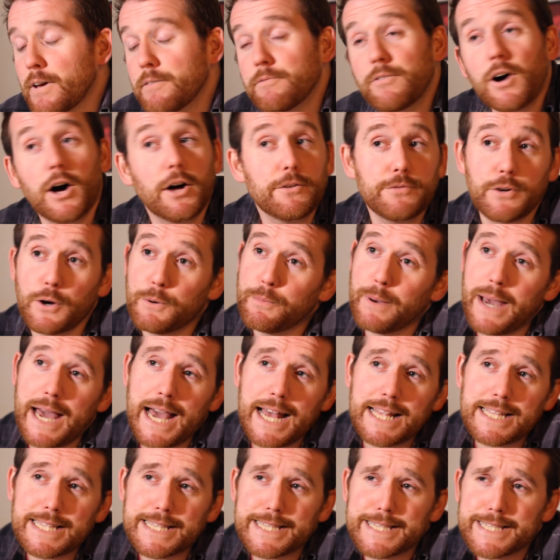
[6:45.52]
Volvo
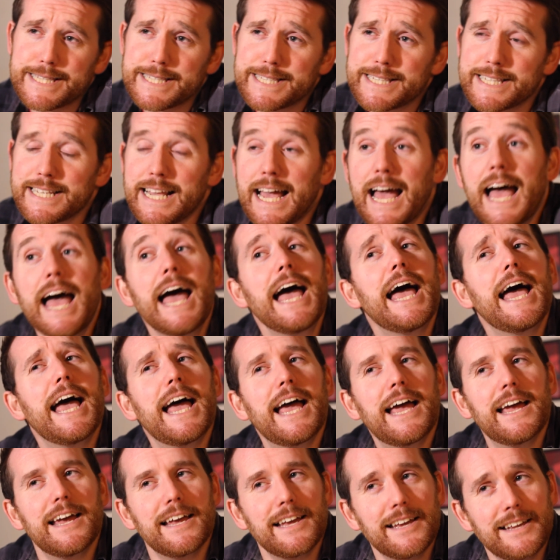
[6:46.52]
Pets,
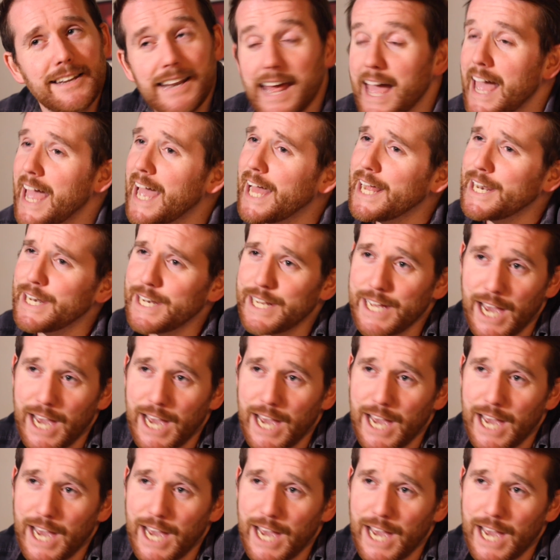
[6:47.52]
and Andy